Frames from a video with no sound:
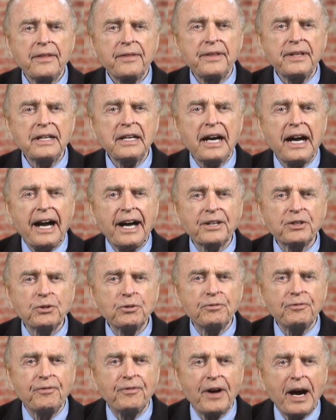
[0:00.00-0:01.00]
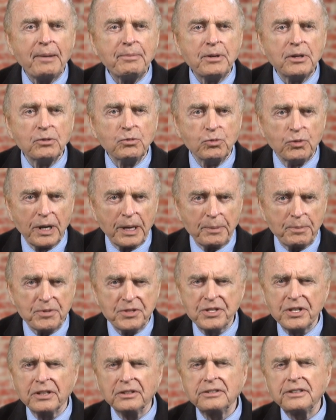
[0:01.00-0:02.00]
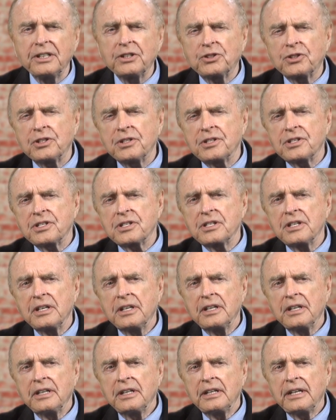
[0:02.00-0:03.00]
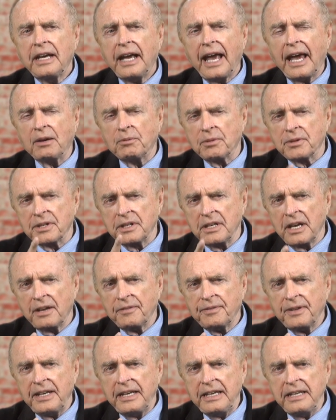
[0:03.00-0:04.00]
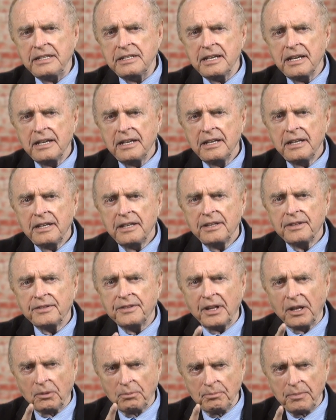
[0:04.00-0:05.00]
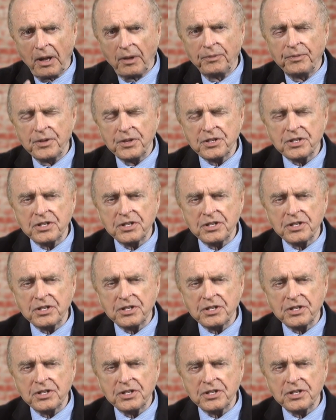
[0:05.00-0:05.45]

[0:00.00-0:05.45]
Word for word: the Adovada ribs, delicious, and with enough heat, they'll melt the